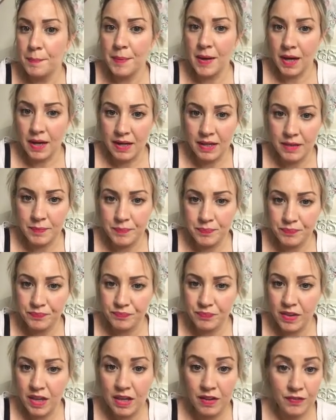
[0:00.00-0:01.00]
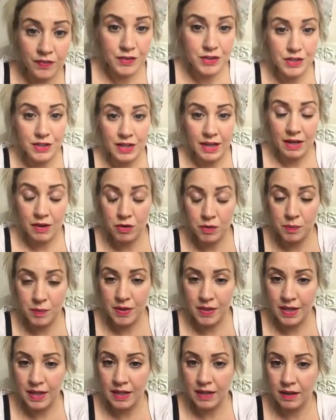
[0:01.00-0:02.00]
but if you do get on
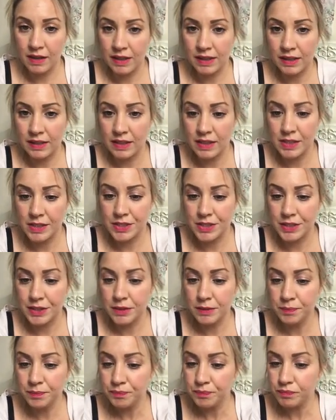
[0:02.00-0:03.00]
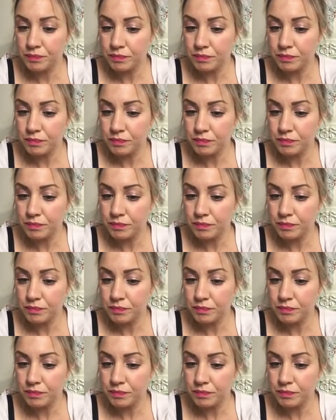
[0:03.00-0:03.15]
with it like I do,